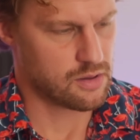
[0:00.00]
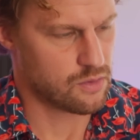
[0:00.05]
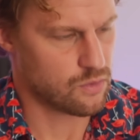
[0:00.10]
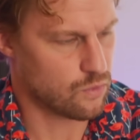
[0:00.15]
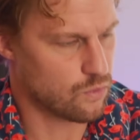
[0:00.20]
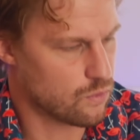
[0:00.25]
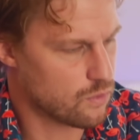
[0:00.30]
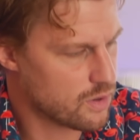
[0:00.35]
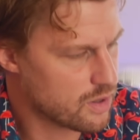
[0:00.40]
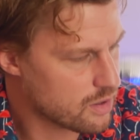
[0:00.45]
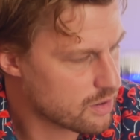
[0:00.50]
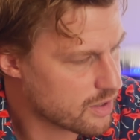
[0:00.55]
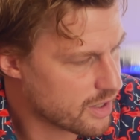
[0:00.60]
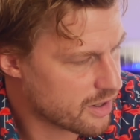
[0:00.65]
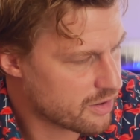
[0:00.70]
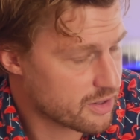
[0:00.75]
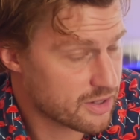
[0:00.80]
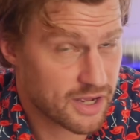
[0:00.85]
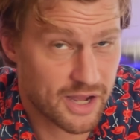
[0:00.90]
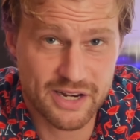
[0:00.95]
Well, I
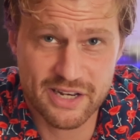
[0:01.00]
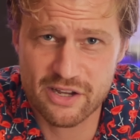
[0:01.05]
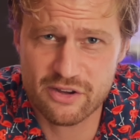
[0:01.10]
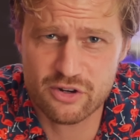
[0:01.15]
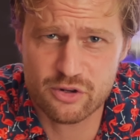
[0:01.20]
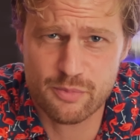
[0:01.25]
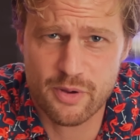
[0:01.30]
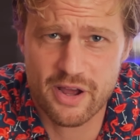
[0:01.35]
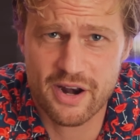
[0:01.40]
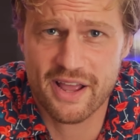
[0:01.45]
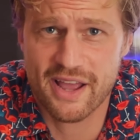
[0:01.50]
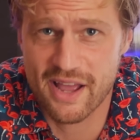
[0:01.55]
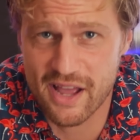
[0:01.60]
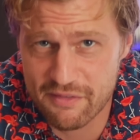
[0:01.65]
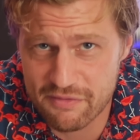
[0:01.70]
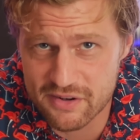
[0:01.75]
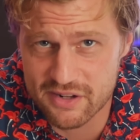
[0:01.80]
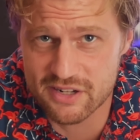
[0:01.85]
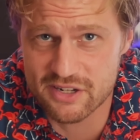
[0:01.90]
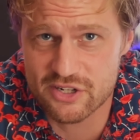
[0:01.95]
only got down to about a
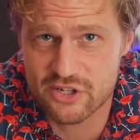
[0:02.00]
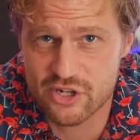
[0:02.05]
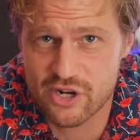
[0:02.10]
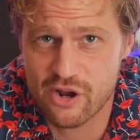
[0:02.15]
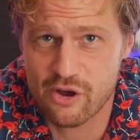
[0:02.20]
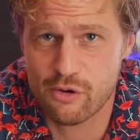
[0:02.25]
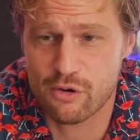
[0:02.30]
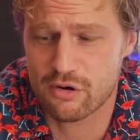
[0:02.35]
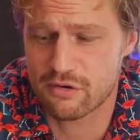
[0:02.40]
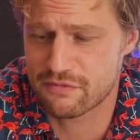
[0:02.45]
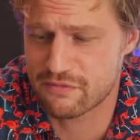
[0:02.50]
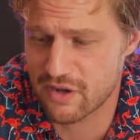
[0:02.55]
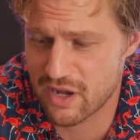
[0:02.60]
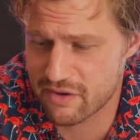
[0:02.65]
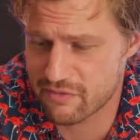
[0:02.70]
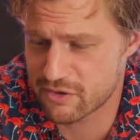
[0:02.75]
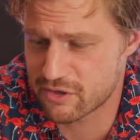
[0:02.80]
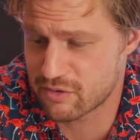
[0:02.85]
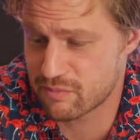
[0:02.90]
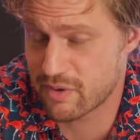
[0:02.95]
half an inch or
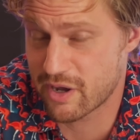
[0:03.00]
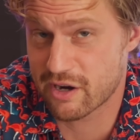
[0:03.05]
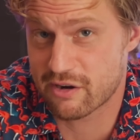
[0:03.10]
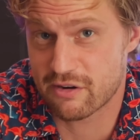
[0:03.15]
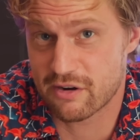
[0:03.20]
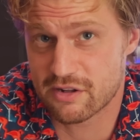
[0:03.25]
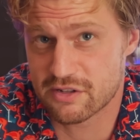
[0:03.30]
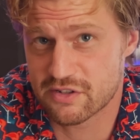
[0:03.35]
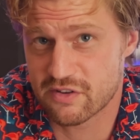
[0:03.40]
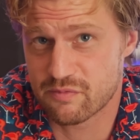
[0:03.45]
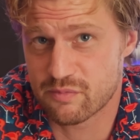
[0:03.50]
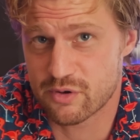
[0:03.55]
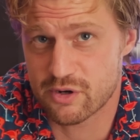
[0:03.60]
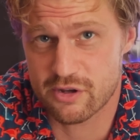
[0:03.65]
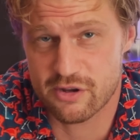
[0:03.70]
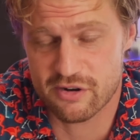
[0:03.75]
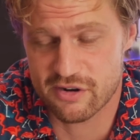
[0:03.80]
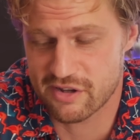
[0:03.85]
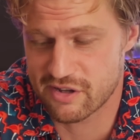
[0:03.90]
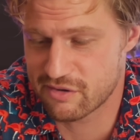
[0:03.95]
500 microns of
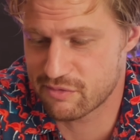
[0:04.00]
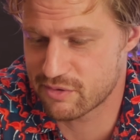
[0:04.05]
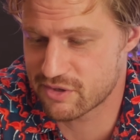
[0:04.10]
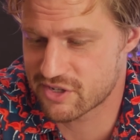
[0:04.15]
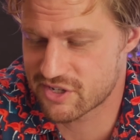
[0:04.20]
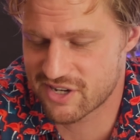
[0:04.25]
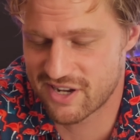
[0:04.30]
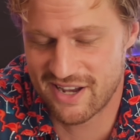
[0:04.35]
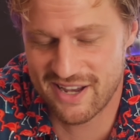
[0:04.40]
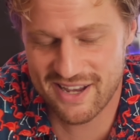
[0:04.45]
mercury, which